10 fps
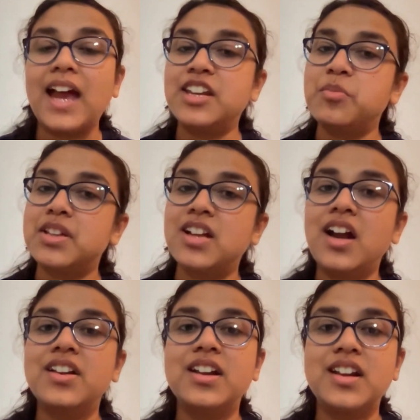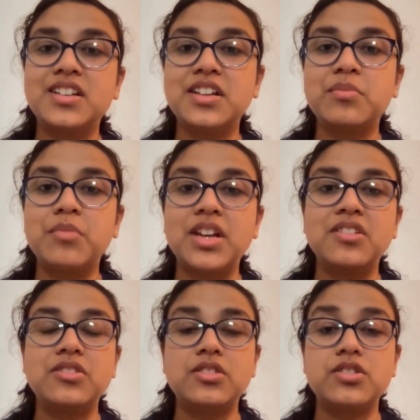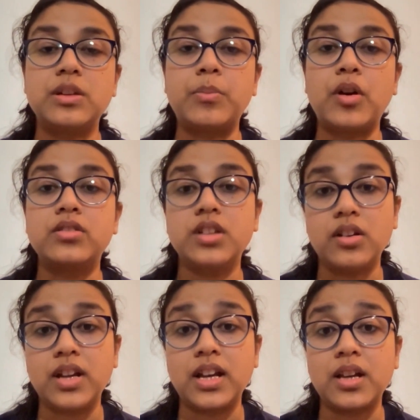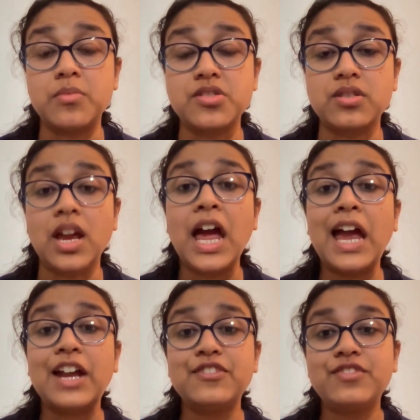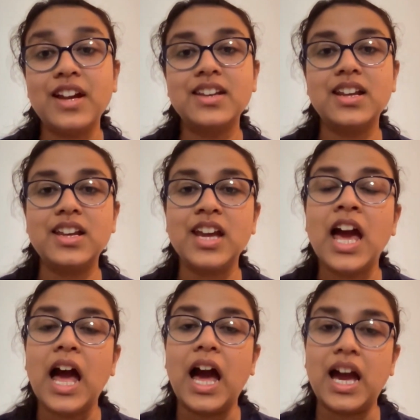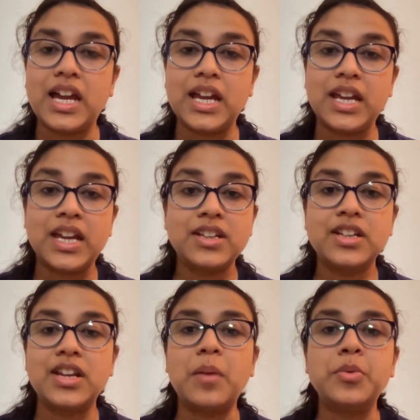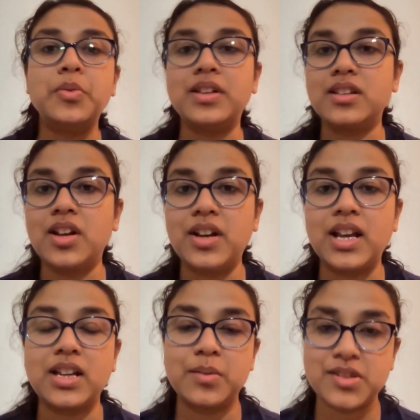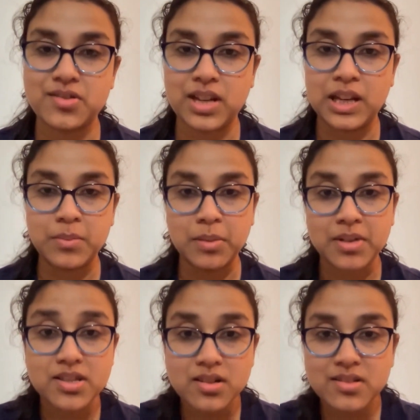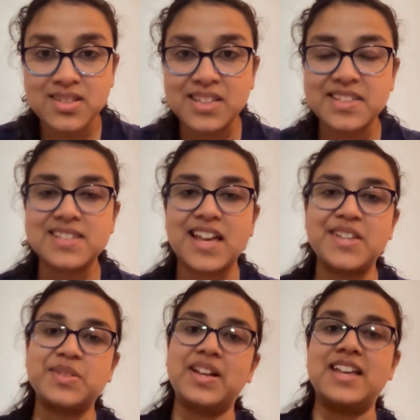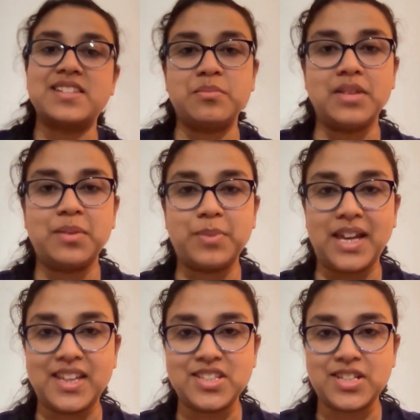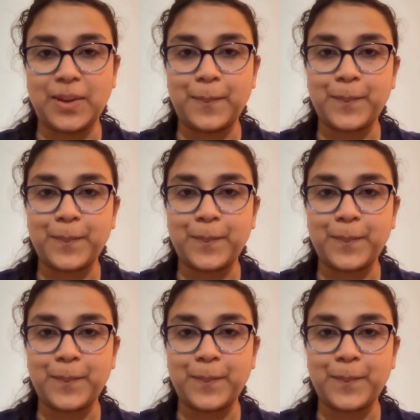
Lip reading: and in my third year, I did my internship on theoretical chemistry. And finally, I ended up doing theoretical chemistry in my master's thesis as well as in my PhD.